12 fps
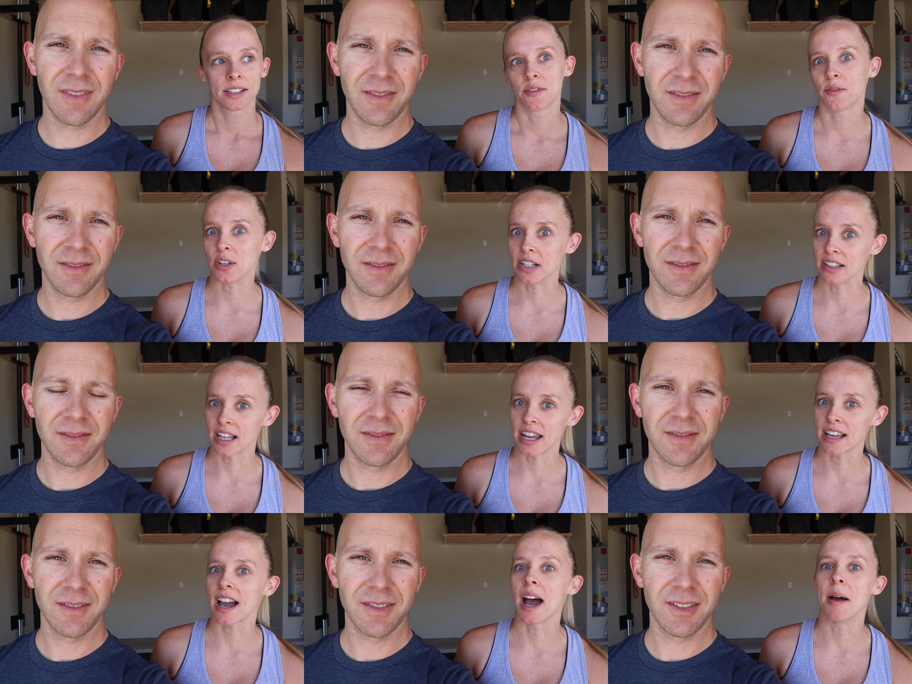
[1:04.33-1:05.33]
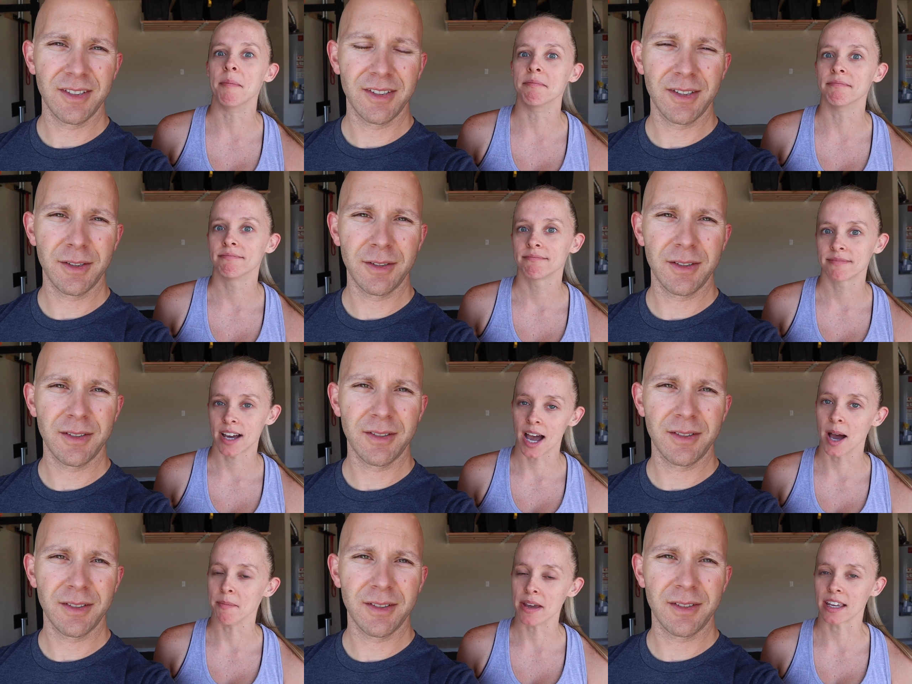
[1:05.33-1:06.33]
Speaker 1: feel like I'm
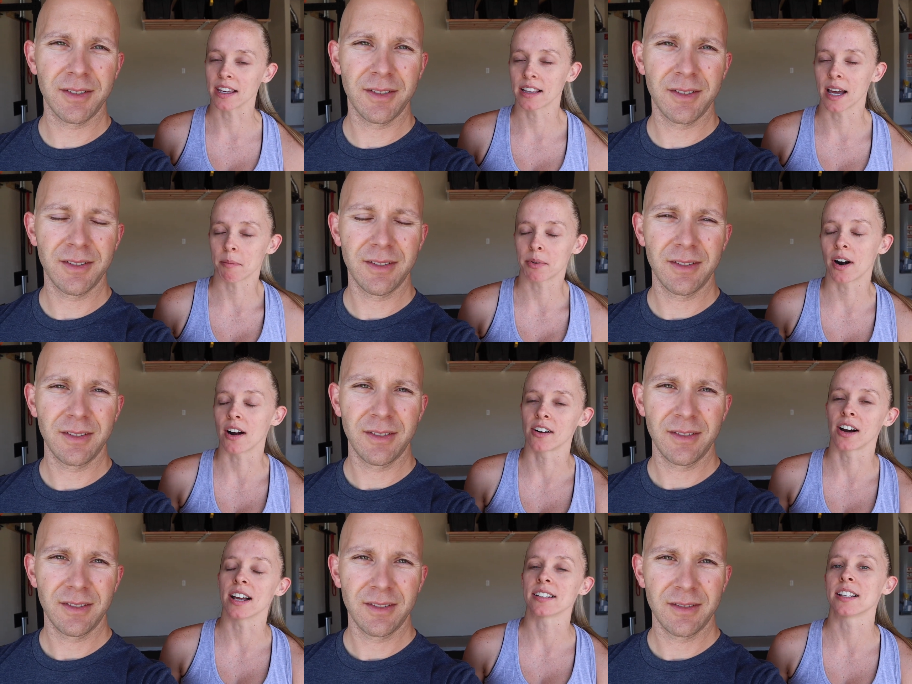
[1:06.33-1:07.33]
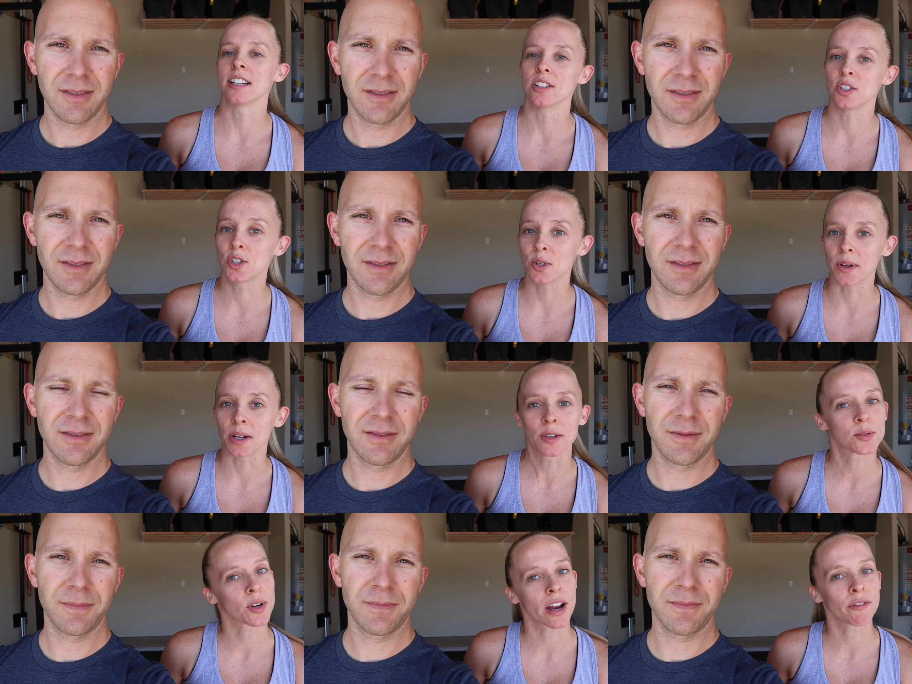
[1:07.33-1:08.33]
making that progress and doing
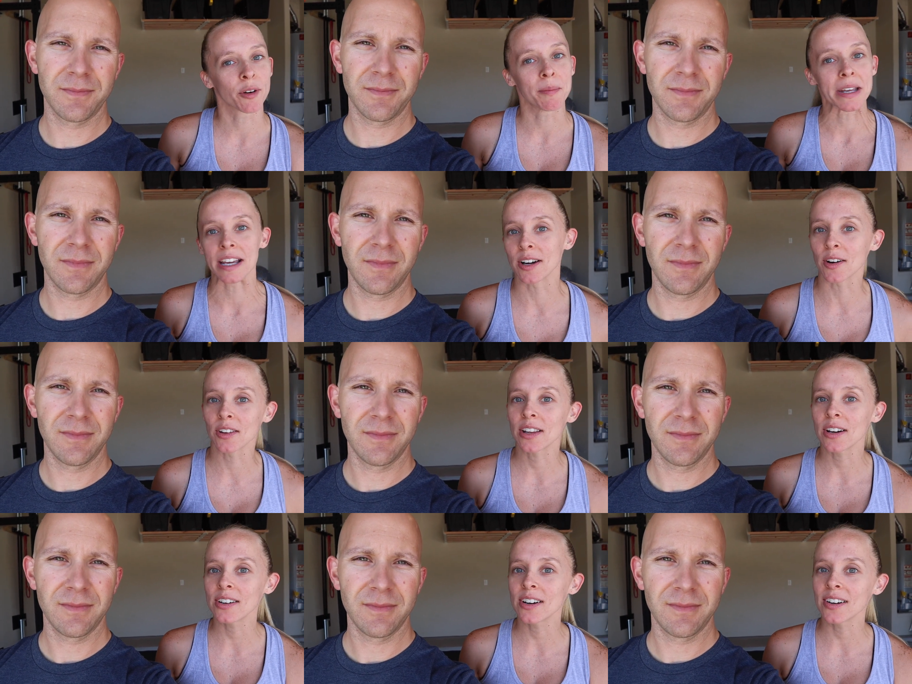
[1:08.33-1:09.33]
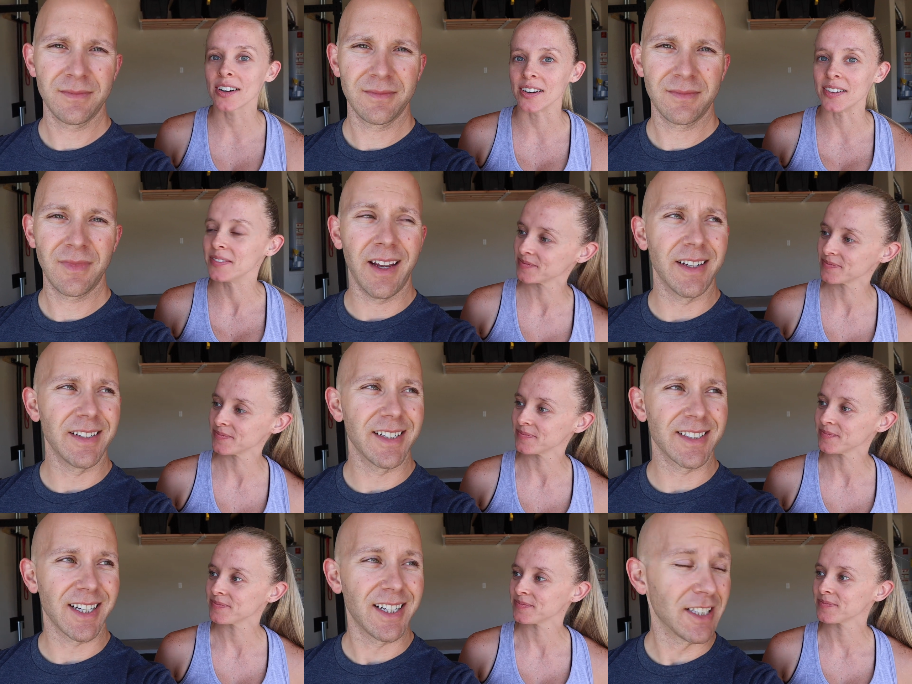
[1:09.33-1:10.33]
what's right for me and our little girl.
Speaker 2: And
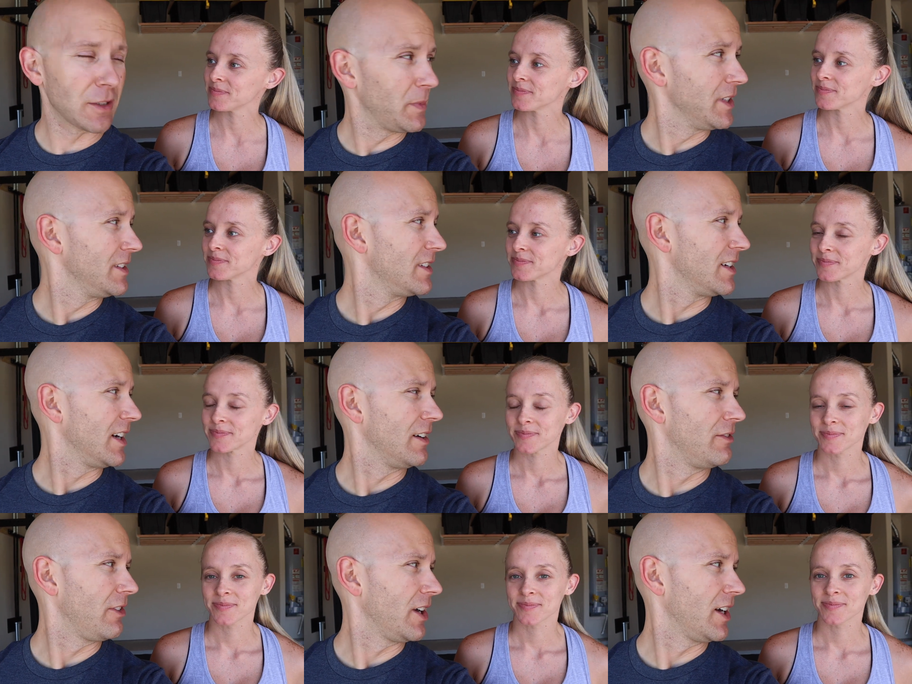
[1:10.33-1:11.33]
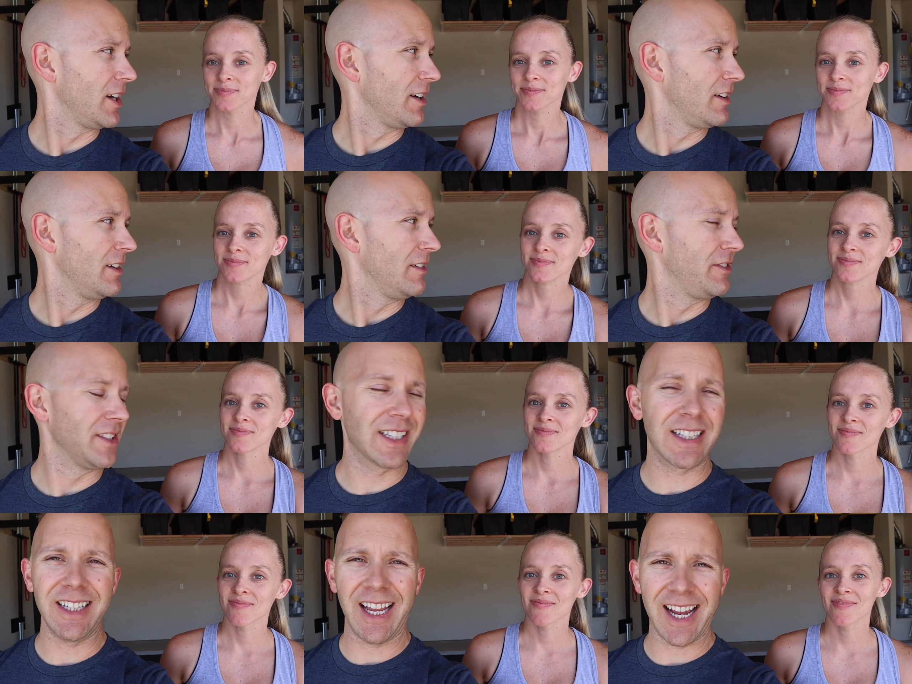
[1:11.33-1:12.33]
as a husband of a
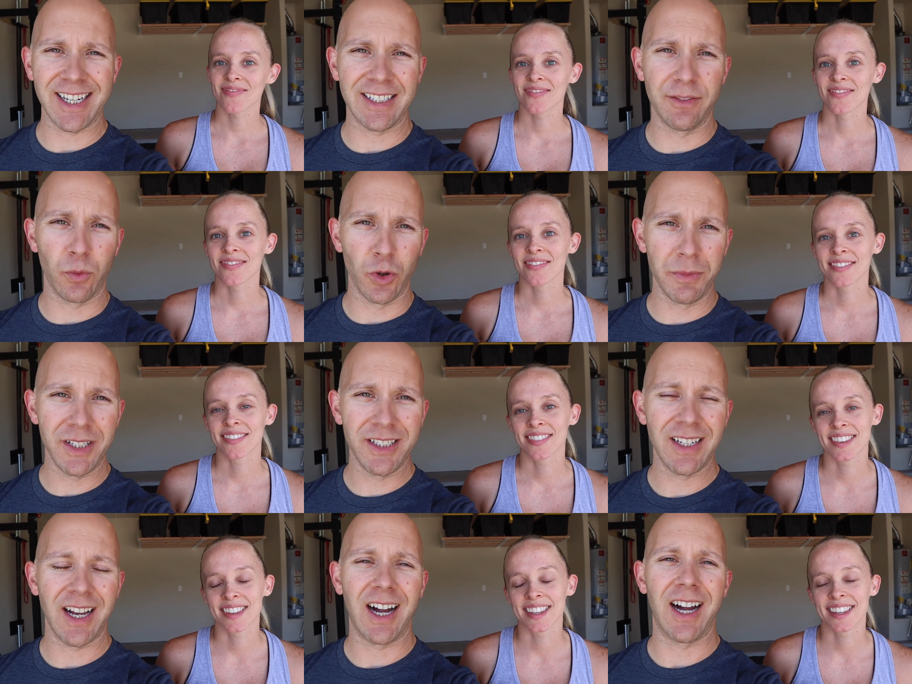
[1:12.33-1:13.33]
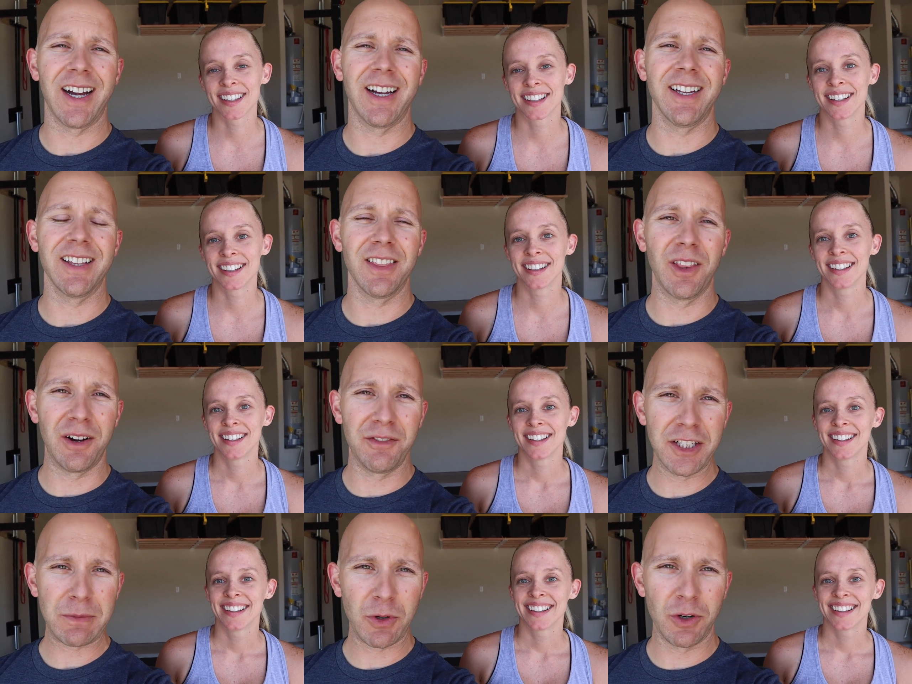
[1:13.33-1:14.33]
physically active woman, I love
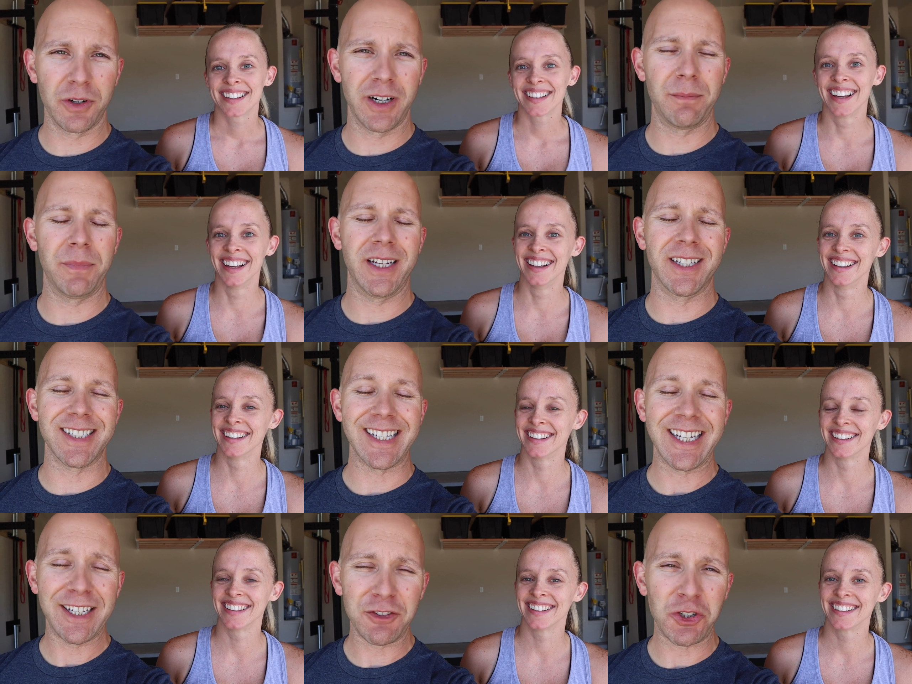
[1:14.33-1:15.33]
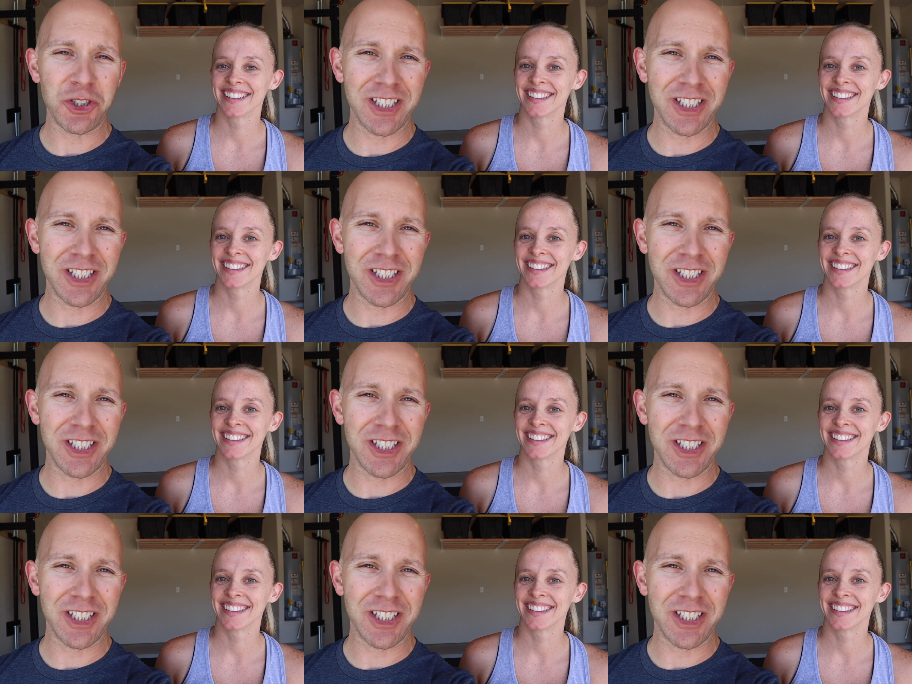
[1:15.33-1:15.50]
this program because it gives her